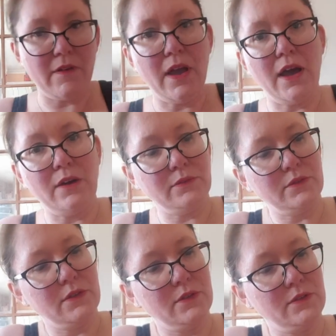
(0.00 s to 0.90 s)

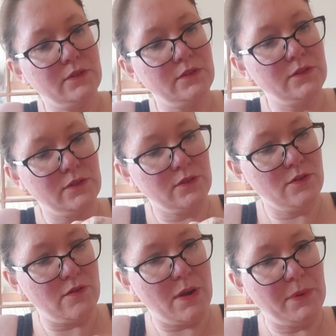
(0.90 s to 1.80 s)
around,
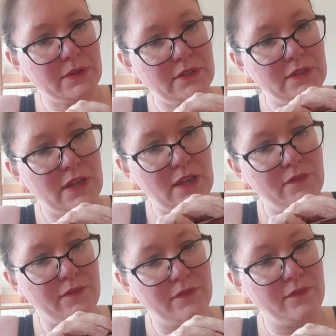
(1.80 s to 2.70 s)
score up
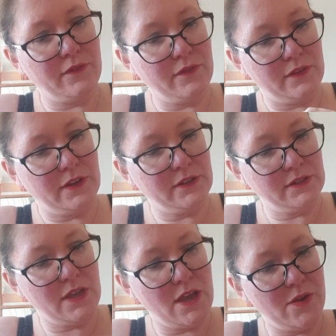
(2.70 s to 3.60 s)
underneath, like
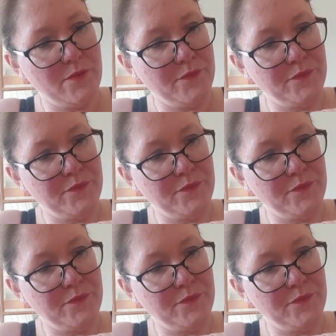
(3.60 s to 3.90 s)
so.